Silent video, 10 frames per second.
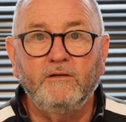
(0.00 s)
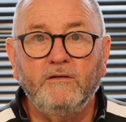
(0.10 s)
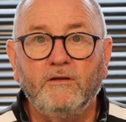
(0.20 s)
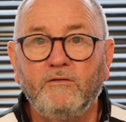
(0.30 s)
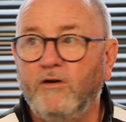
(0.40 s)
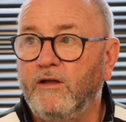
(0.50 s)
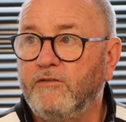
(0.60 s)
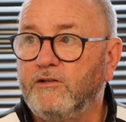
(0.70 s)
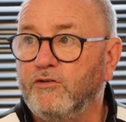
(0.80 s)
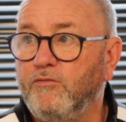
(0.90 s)
not
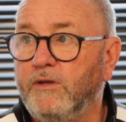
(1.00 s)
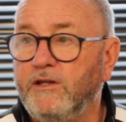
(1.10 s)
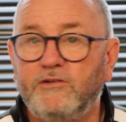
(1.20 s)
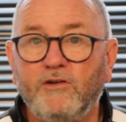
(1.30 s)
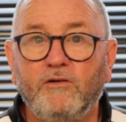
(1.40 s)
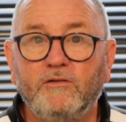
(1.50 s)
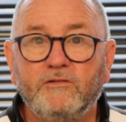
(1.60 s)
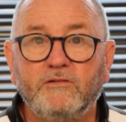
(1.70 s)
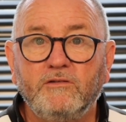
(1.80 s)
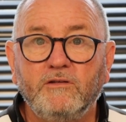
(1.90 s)
having too many
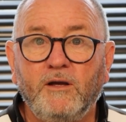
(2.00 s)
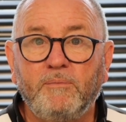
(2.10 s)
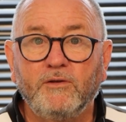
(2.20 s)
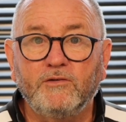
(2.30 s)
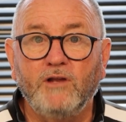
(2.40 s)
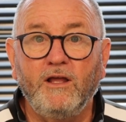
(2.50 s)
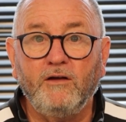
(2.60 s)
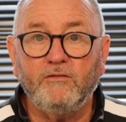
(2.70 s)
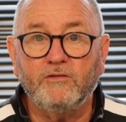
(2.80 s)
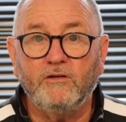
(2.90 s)
shots up at
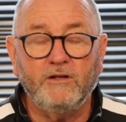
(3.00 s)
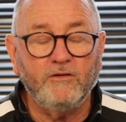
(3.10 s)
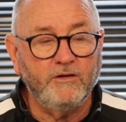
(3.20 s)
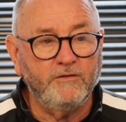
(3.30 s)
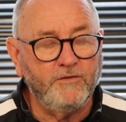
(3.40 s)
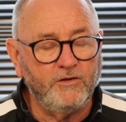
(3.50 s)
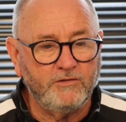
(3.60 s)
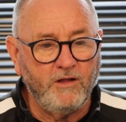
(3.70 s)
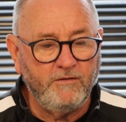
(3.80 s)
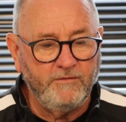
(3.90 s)
Slough, certainly not in the
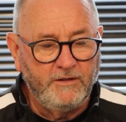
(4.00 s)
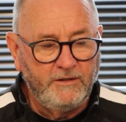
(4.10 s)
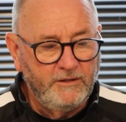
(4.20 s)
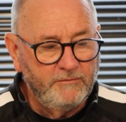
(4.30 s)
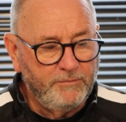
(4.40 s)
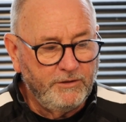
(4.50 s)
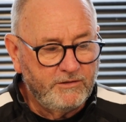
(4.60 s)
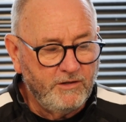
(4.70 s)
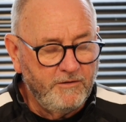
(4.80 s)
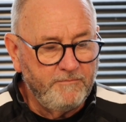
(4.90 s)
first half.
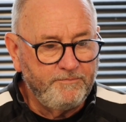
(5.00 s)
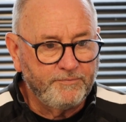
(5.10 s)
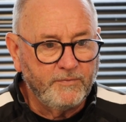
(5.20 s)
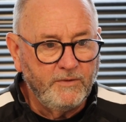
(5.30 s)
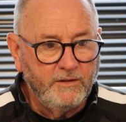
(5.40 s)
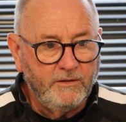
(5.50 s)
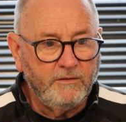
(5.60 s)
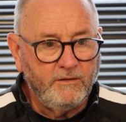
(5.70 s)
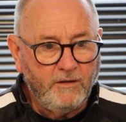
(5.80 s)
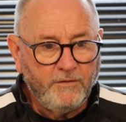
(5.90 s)
But
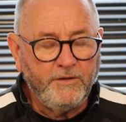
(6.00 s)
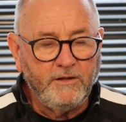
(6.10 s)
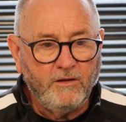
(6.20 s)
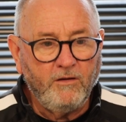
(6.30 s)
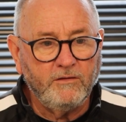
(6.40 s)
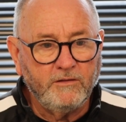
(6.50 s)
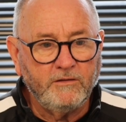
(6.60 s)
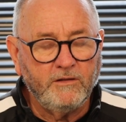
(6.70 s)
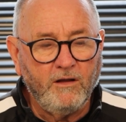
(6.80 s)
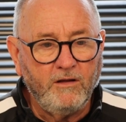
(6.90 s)
I think the
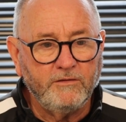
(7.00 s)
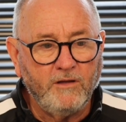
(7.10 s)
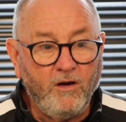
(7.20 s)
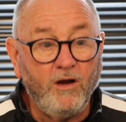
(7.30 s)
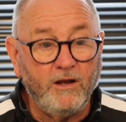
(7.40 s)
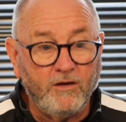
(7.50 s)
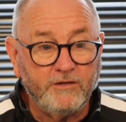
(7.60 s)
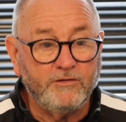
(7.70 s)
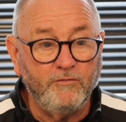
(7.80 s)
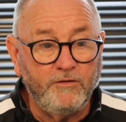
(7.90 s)

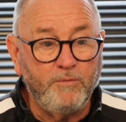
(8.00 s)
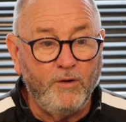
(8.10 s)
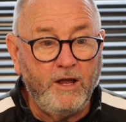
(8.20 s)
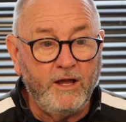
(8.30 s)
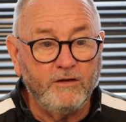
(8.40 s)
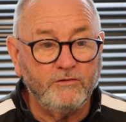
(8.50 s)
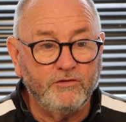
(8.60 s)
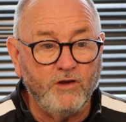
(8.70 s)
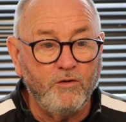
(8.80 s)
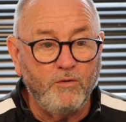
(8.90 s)
highlights that we've put out
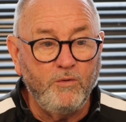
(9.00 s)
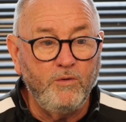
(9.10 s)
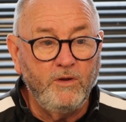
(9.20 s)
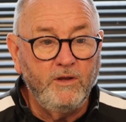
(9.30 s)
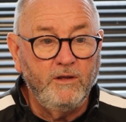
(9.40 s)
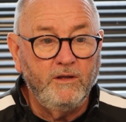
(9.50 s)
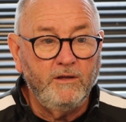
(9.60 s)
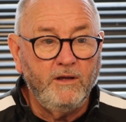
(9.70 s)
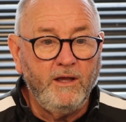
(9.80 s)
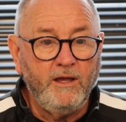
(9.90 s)
show
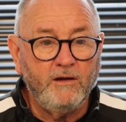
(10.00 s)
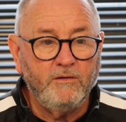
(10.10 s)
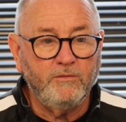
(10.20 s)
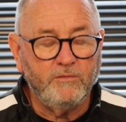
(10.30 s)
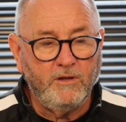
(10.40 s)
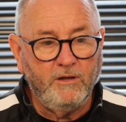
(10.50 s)
how